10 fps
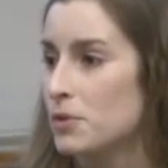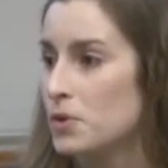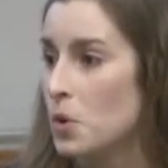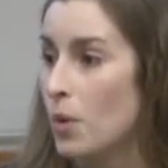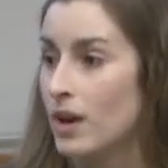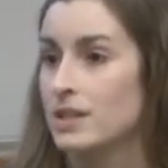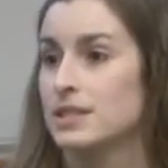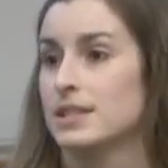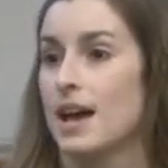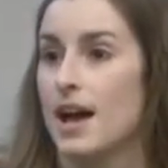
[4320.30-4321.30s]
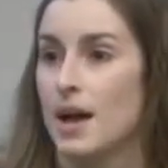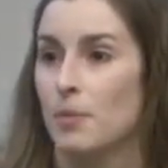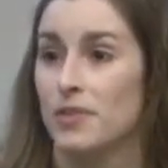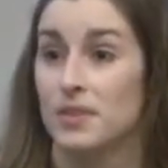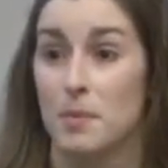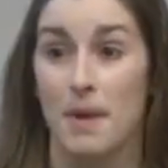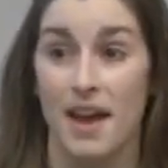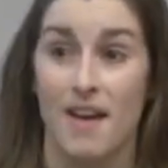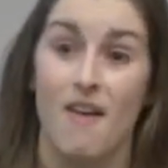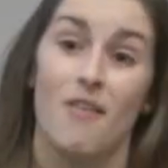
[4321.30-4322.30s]
food course um, with some of
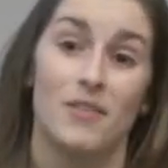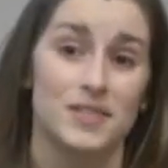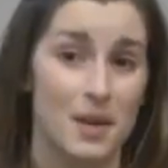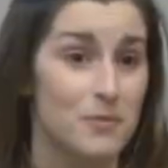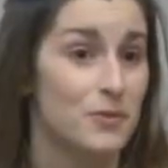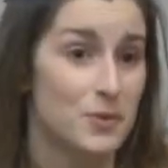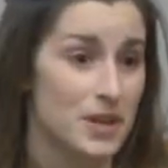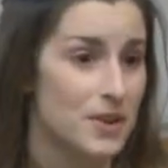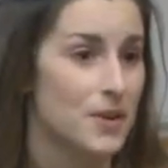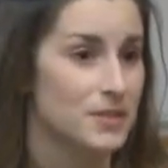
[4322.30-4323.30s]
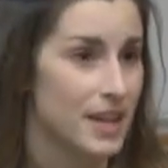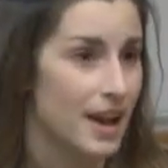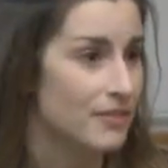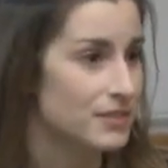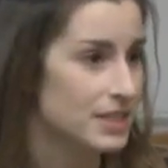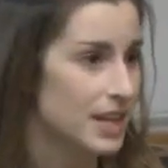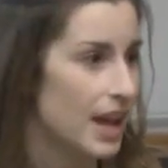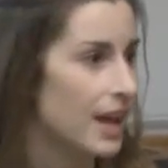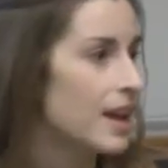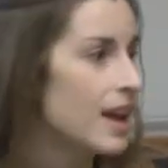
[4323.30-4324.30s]
my all-time food heroes, I have to
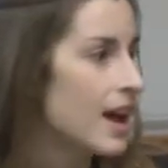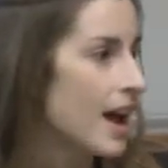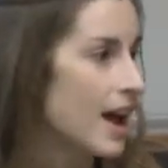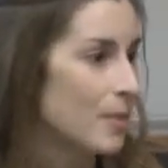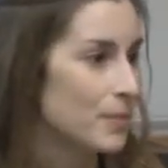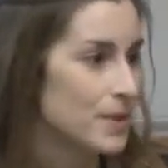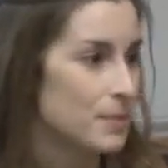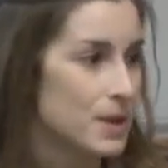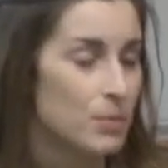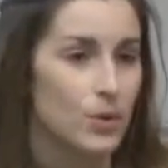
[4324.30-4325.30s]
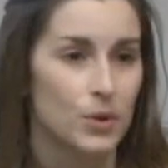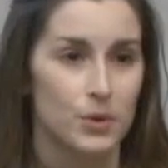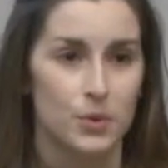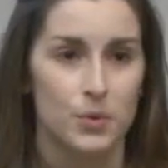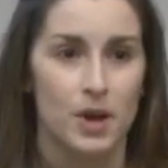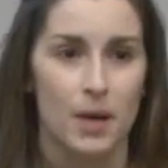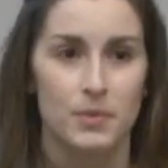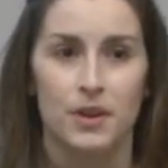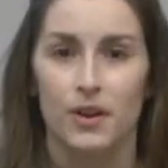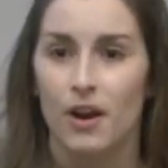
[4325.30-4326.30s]
say. Um, the people who come
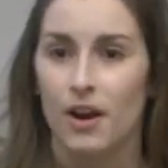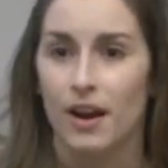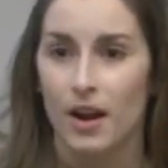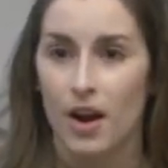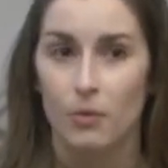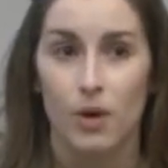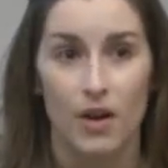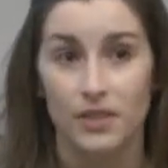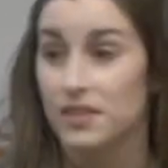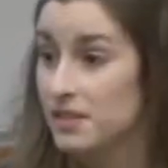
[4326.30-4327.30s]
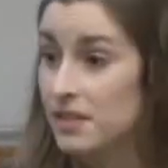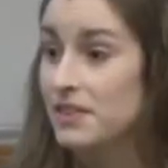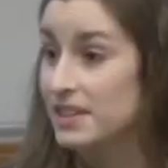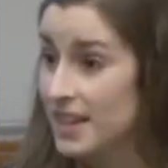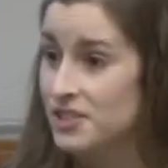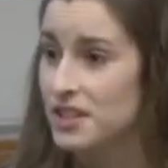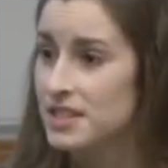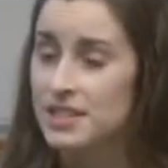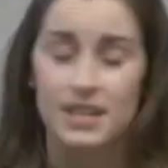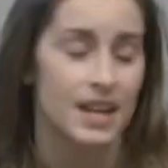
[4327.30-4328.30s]
here are honestly living
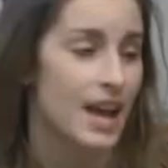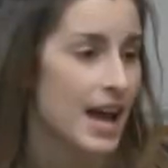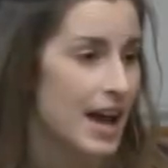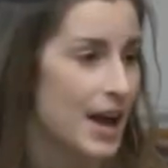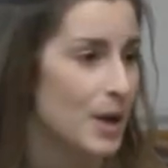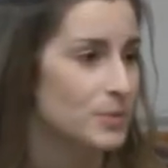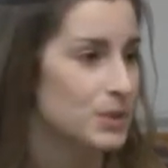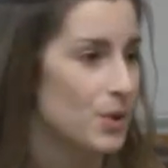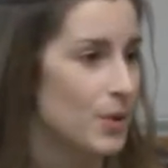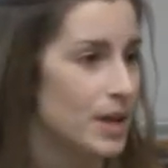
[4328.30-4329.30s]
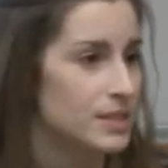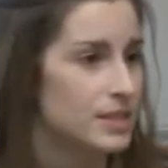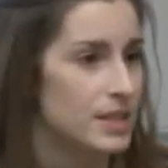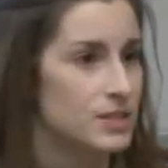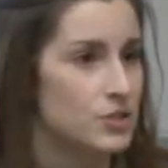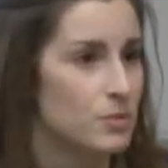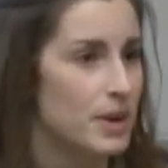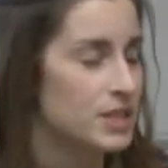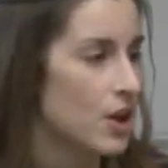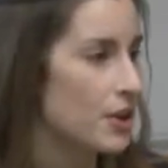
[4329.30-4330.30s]
legends. Um, so it's, it's a
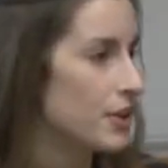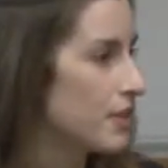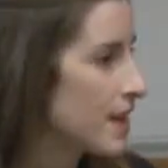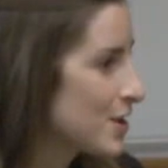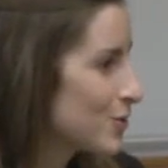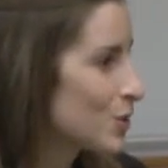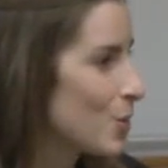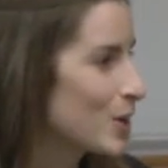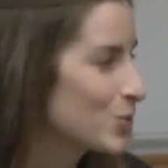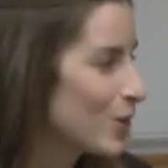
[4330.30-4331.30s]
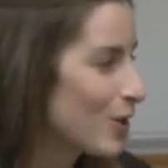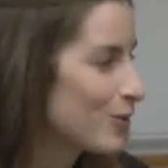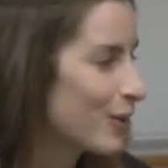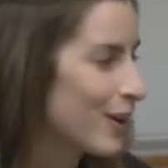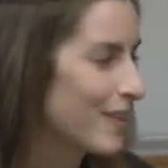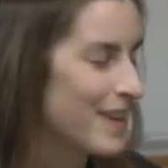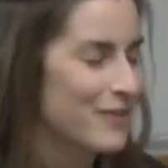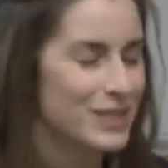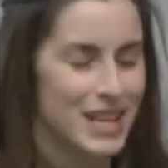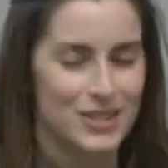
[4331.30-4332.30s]
tremendous honor and thank you so much, Will, for the
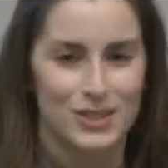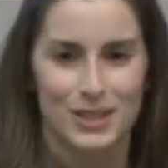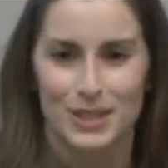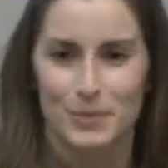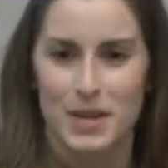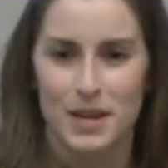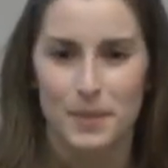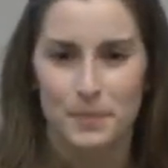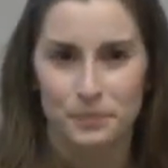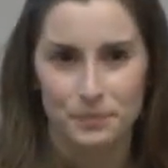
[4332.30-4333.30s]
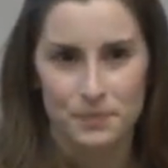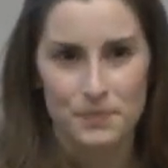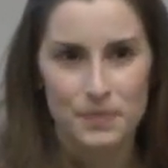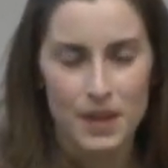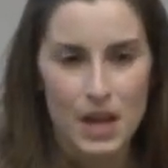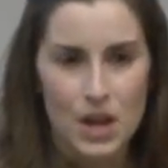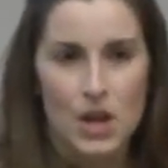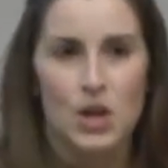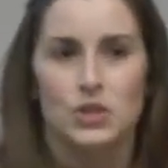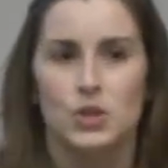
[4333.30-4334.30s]
invitation to speak.
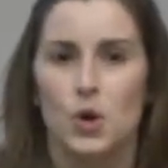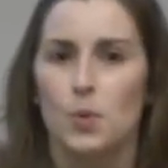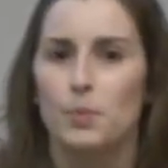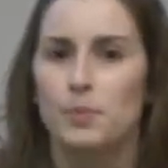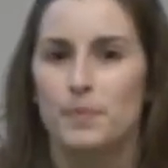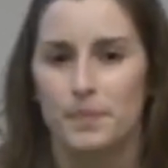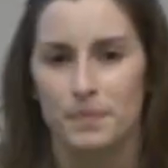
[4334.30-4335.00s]
So